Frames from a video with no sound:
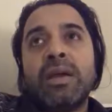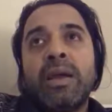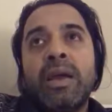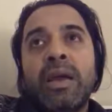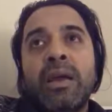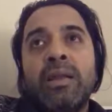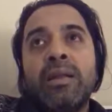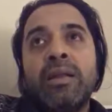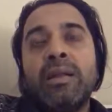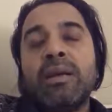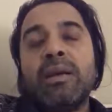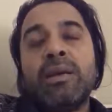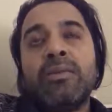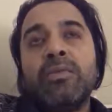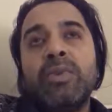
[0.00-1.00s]
and
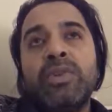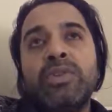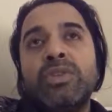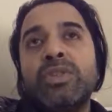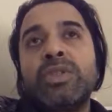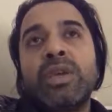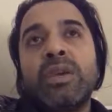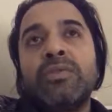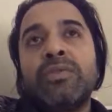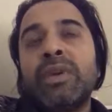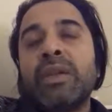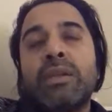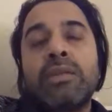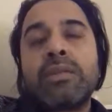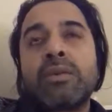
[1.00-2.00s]
which
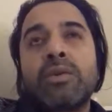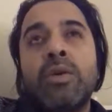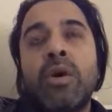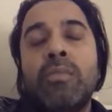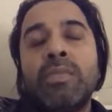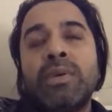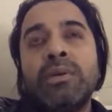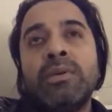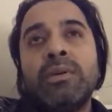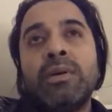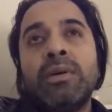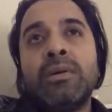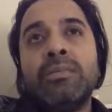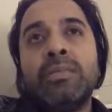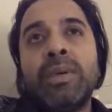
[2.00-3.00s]
affects common
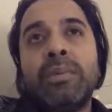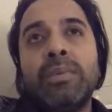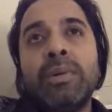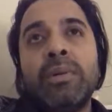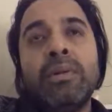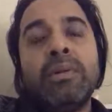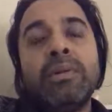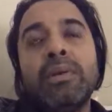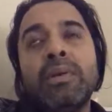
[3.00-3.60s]
people,